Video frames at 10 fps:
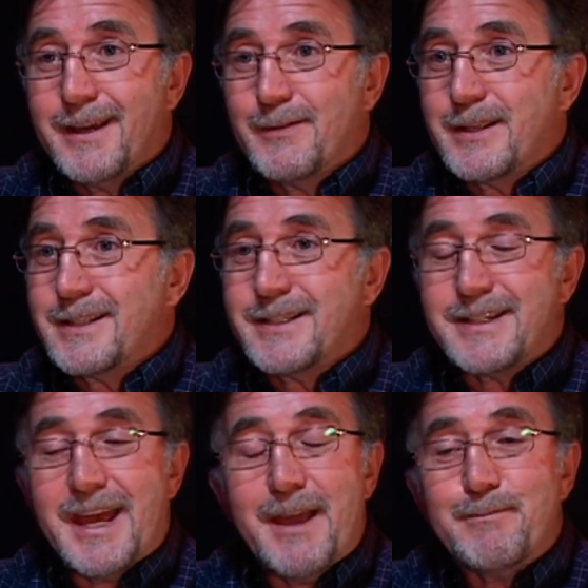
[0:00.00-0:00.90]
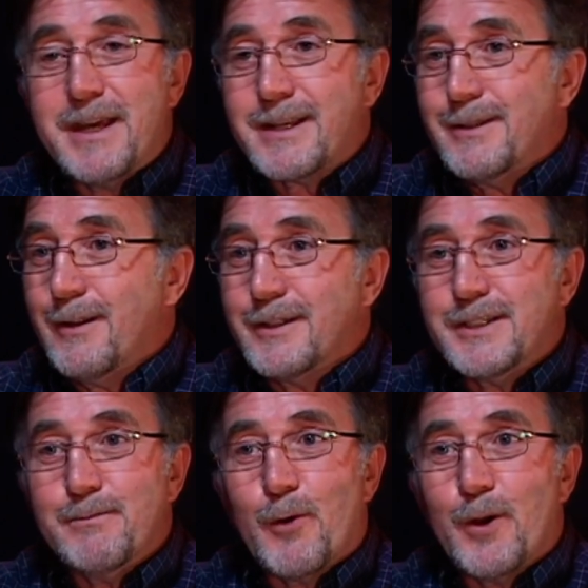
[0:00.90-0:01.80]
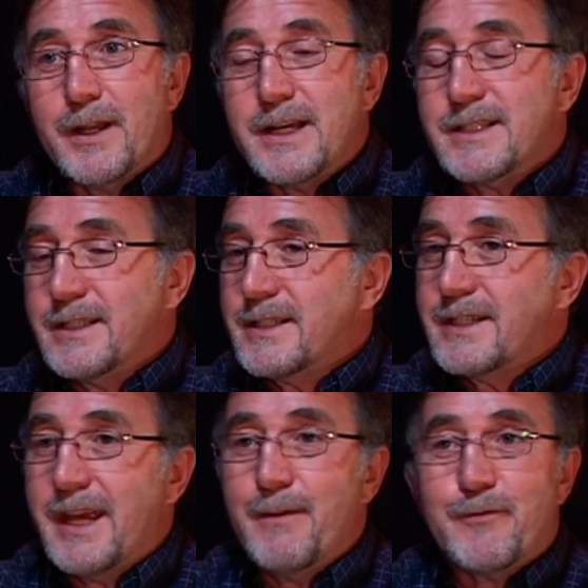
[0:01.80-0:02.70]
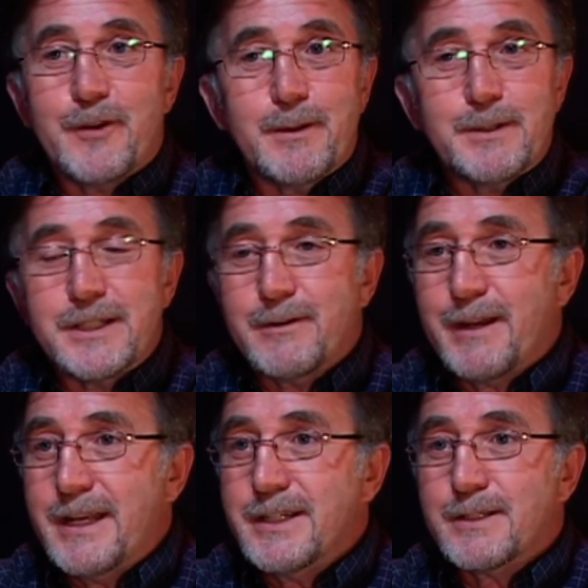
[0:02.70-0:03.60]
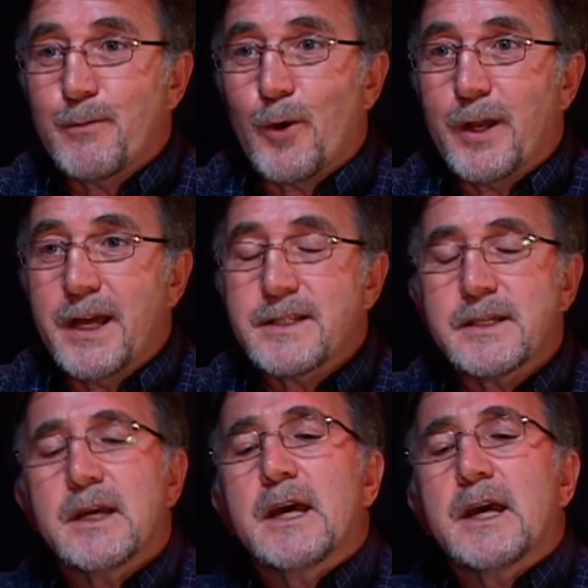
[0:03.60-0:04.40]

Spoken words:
It's the same technology, more or less, in the same frequency ranges, more or less.